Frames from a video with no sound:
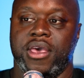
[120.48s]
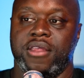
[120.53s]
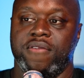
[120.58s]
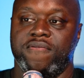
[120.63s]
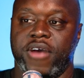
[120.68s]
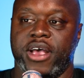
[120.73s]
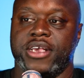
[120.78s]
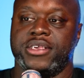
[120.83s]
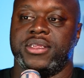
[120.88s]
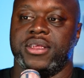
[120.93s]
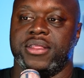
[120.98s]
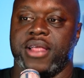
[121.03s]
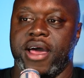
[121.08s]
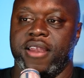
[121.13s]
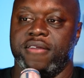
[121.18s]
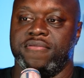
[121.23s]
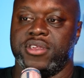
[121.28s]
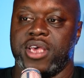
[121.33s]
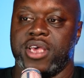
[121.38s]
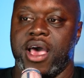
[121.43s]
invest a
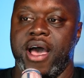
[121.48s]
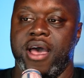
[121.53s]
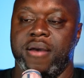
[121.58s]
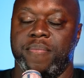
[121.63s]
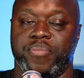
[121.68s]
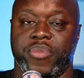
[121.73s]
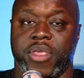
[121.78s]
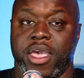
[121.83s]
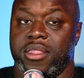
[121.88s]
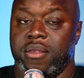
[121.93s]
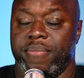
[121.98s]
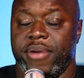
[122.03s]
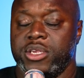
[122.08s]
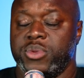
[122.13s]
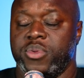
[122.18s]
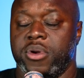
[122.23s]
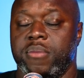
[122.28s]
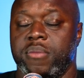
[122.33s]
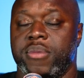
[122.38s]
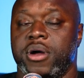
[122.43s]
lot of time. And the
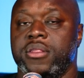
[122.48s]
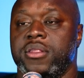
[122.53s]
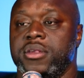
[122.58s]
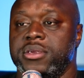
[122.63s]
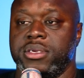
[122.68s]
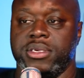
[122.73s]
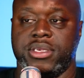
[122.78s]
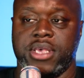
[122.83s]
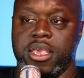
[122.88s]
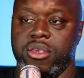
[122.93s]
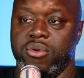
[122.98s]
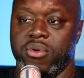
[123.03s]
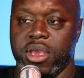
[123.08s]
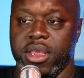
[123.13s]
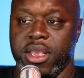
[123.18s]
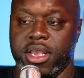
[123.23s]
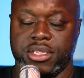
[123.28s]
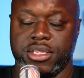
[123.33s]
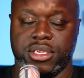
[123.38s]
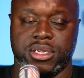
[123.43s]
best part about this is that you
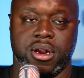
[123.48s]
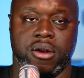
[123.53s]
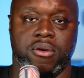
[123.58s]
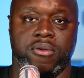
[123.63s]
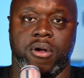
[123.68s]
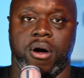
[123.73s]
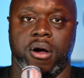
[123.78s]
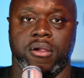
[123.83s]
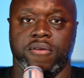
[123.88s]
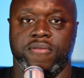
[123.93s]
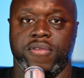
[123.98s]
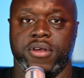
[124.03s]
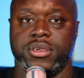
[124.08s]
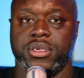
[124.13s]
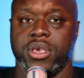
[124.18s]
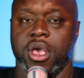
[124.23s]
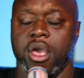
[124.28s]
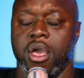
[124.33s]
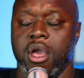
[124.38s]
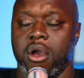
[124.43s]
can get started with all of
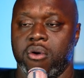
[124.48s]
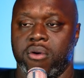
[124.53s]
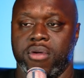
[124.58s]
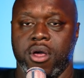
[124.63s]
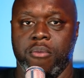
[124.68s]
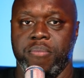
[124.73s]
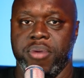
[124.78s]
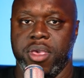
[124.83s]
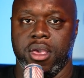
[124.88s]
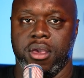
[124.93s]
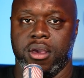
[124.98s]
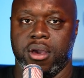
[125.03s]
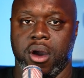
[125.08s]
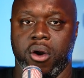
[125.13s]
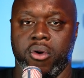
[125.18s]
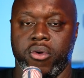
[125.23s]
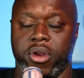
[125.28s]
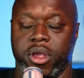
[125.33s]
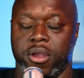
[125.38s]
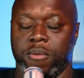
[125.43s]
this without being
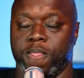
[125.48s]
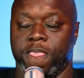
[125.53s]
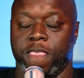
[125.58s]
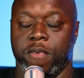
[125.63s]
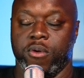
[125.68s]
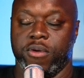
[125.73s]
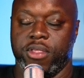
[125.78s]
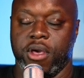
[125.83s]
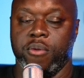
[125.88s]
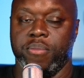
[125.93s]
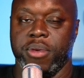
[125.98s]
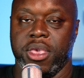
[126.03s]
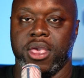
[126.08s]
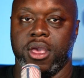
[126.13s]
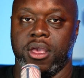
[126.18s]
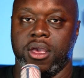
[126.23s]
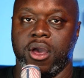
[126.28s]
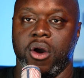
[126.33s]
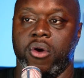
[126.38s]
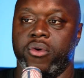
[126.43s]
coding, without being
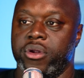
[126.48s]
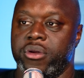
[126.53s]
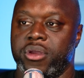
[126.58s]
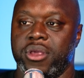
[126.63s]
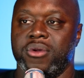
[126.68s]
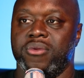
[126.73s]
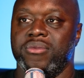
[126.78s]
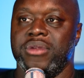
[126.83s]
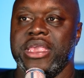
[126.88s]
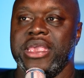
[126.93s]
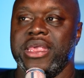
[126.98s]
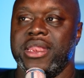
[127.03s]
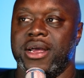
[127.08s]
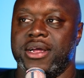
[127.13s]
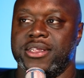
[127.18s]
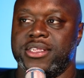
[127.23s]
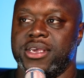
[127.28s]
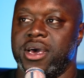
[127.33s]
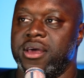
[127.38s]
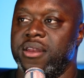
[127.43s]
a coder. You don't need
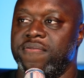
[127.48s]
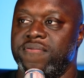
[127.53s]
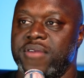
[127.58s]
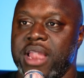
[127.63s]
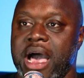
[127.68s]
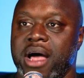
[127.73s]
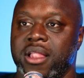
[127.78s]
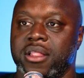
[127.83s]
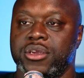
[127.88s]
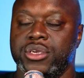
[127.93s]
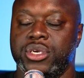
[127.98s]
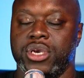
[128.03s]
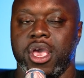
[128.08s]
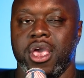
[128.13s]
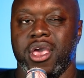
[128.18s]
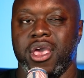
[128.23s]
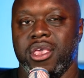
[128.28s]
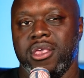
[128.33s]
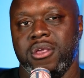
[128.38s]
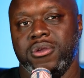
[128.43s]
a ton of knowledge.
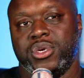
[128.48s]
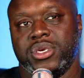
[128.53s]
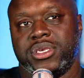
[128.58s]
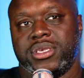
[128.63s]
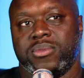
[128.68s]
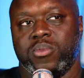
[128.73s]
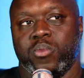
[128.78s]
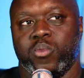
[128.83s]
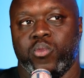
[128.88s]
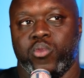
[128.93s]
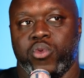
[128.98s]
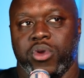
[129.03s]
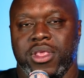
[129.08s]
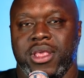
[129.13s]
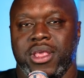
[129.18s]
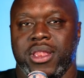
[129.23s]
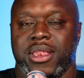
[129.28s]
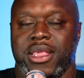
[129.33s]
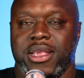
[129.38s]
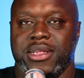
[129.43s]
You just
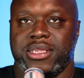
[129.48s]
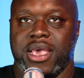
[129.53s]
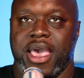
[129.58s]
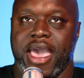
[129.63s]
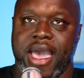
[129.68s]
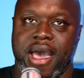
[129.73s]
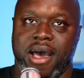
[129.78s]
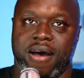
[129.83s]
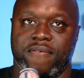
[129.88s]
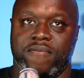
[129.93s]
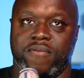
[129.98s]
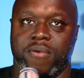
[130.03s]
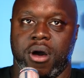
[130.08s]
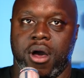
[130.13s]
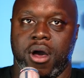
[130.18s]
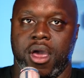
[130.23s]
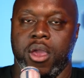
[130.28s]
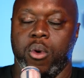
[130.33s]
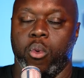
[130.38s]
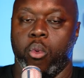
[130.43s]
really need to have
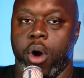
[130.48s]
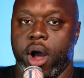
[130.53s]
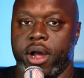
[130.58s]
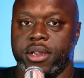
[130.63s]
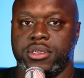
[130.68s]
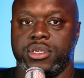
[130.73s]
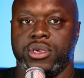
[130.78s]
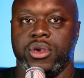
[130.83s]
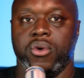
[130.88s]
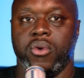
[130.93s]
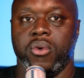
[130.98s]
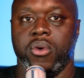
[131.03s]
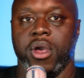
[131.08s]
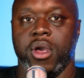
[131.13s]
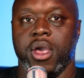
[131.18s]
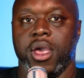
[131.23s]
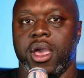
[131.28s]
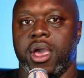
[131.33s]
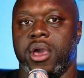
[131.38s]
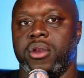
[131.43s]
a want to
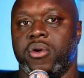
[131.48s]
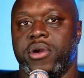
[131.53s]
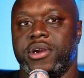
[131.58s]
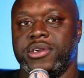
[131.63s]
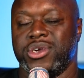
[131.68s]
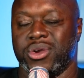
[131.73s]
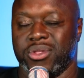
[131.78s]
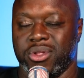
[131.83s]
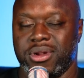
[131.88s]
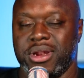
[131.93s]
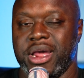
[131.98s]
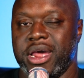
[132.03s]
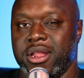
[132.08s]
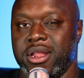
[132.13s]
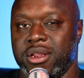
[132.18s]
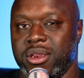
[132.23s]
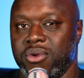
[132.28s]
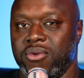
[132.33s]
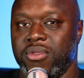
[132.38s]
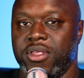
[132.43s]
in order to learn how
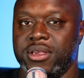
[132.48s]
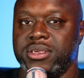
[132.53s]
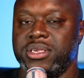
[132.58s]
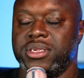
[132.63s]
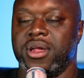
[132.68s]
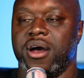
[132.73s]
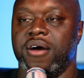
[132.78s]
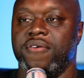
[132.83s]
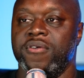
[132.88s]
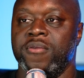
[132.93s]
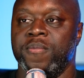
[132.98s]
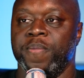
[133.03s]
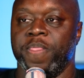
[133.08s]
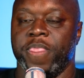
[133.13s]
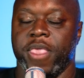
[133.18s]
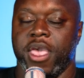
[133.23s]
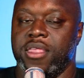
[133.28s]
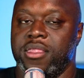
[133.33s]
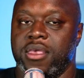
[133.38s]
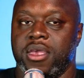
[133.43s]
to do this stuff
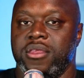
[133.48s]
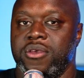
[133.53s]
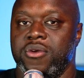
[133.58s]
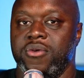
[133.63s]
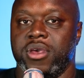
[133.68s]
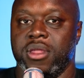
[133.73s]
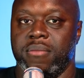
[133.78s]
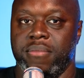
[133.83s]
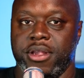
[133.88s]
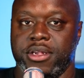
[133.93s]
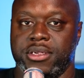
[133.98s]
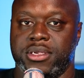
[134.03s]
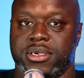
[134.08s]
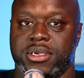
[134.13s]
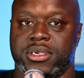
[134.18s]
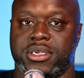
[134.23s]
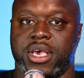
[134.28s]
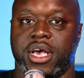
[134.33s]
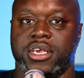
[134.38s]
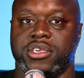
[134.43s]
and then you can be
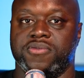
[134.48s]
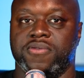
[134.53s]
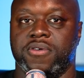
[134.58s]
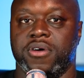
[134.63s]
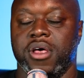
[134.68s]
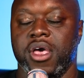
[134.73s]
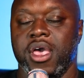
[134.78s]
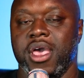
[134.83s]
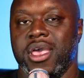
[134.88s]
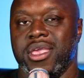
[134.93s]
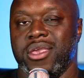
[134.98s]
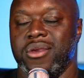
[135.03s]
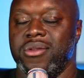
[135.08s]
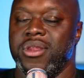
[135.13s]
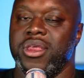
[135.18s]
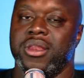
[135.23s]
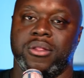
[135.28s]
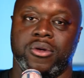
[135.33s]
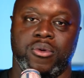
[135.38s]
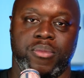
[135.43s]
successful. You
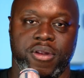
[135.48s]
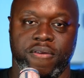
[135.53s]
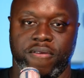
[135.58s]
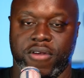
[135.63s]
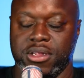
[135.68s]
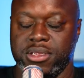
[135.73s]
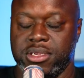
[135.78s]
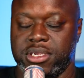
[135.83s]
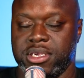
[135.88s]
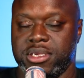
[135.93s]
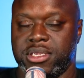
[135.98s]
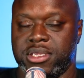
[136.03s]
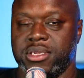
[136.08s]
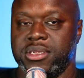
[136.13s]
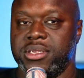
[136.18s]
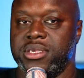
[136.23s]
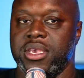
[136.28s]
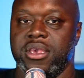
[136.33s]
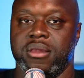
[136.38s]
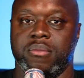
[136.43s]
need a little bit of
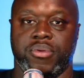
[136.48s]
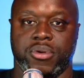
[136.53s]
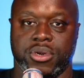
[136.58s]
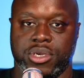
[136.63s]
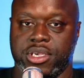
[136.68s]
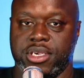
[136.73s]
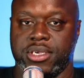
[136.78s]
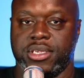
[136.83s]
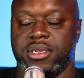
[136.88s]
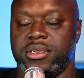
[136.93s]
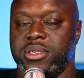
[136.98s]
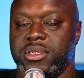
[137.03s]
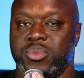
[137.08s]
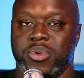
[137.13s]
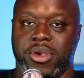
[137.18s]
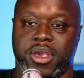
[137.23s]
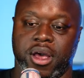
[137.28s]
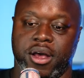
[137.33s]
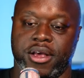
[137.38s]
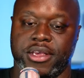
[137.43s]
consistency and persistence
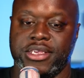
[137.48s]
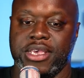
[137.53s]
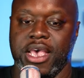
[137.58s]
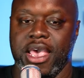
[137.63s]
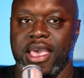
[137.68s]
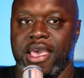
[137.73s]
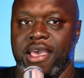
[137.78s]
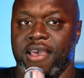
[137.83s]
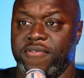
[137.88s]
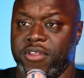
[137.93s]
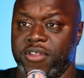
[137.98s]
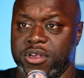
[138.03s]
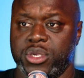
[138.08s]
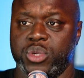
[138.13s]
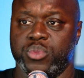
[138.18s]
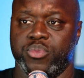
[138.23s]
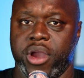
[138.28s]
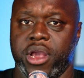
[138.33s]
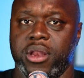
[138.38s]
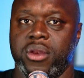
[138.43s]
because if this
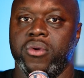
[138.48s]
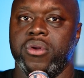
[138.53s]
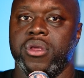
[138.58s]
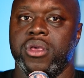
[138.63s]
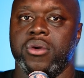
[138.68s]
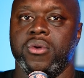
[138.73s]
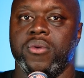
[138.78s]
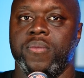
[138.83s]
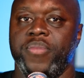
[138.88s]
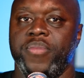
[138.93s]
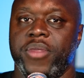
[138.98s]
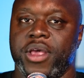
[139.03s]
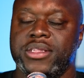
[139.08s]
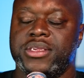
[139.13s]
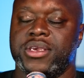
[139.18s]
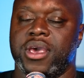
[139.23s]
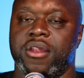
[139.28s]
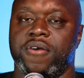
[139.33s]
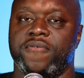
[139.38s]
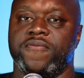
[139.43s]
is brand new to you,
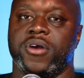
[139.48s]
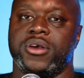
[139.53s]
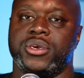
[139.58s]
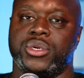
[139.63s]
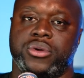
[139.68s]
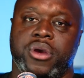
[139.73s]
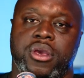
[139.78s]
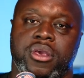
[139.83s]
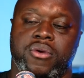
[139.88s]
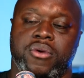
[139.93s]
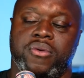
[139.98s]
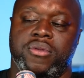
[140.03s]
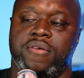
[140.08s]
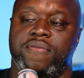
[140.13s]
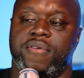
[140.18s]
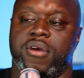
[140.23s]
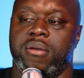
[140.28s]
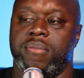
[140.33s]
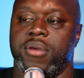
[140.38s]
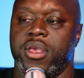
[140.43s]
it's going to frustrate you in the
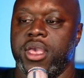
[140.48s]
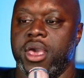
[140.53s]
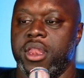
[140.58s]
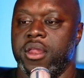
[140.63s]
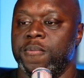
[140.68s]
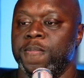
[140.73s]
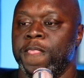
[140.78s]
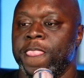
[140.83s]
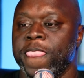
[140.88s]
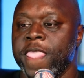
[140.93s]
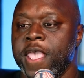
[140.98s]
very beginning.